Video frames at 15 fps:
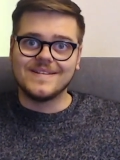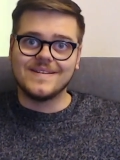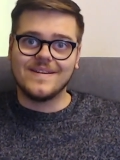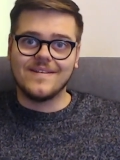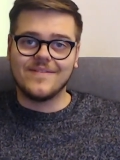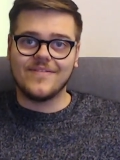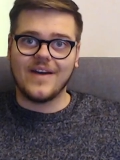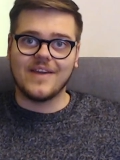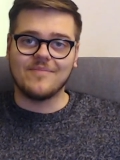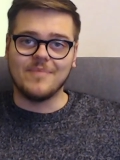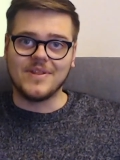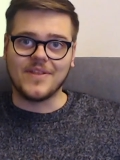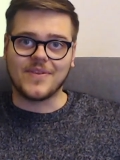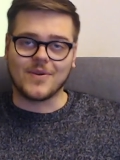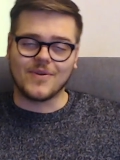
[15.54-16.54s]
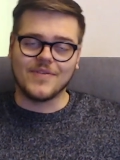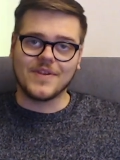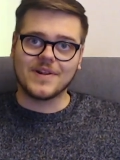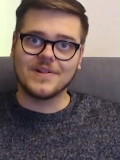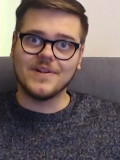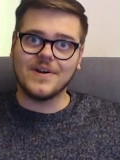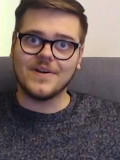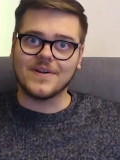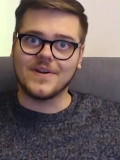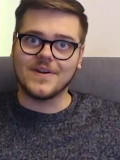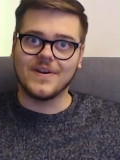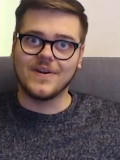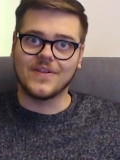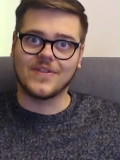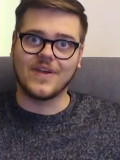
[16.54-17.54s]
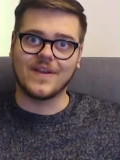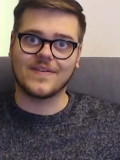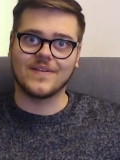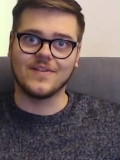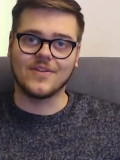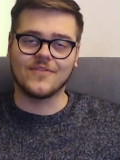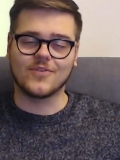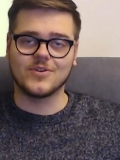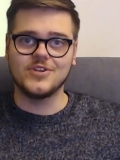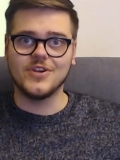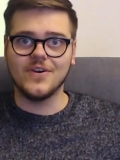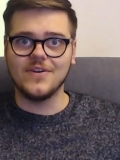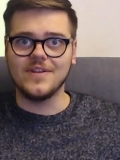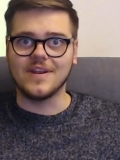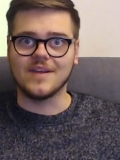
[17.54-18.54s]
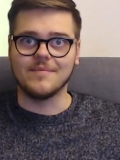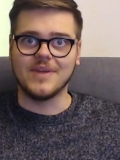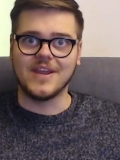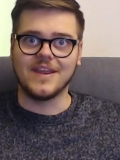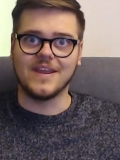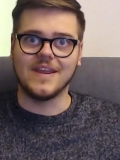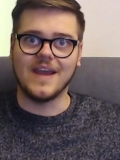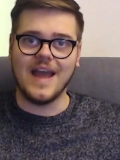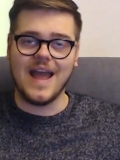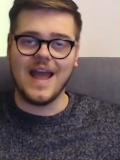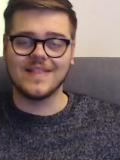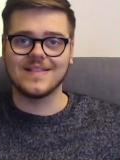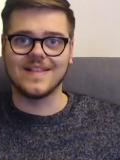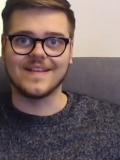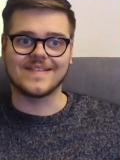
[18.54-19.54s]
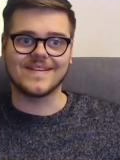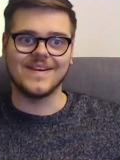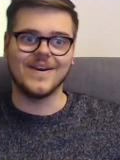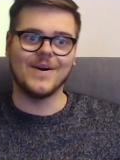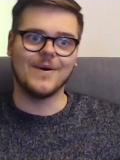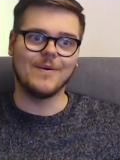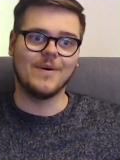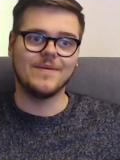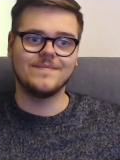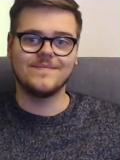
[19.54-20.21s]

5 minutes are on the clock, thanks a lot for joining me, and let's go.